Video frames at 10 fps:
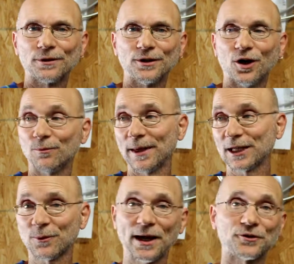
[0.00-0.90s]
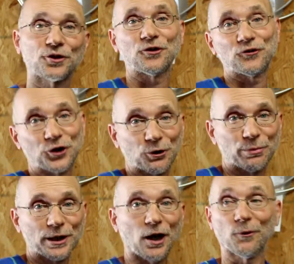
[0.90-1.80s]
Making a right turn, you stick your
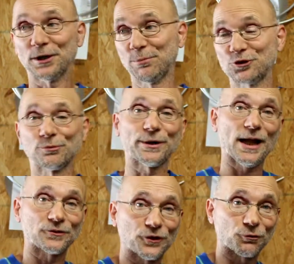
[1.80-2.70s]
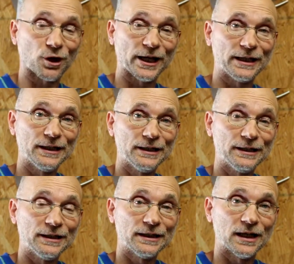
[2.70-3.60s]
butt out, right? You put your butt out to the right,
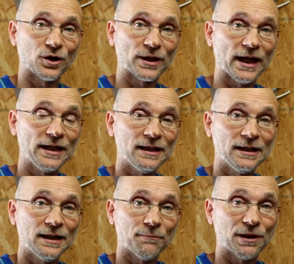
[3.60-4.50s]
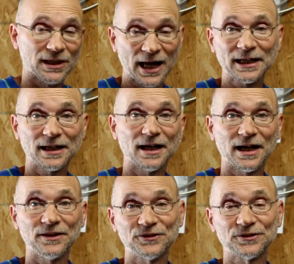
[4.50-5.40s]
okay? But a lot of
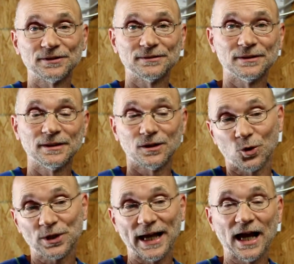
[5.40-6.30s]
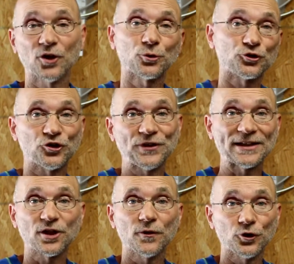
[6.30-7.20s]
guys or gals will
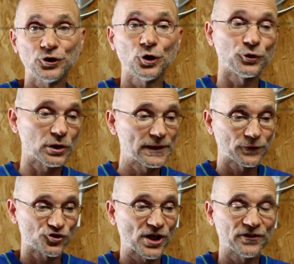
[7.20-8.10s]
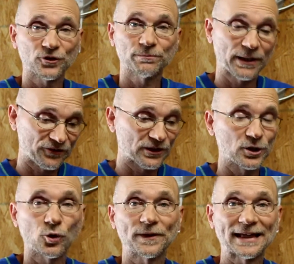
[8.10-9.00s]
that's all they'll do, and they'll leave their chest basically
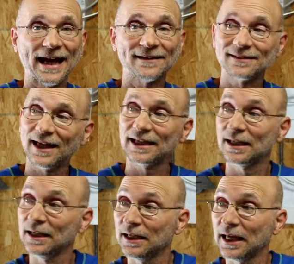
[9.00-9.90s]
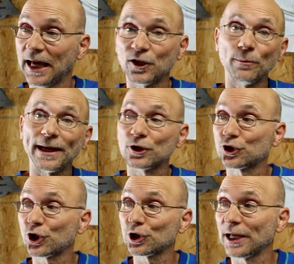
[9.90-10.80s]
over the gas tank, and they'll make a
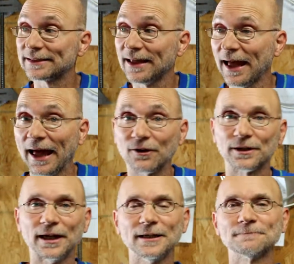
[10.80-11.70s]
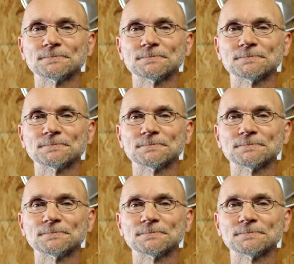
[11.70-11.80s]
turn like that, okay?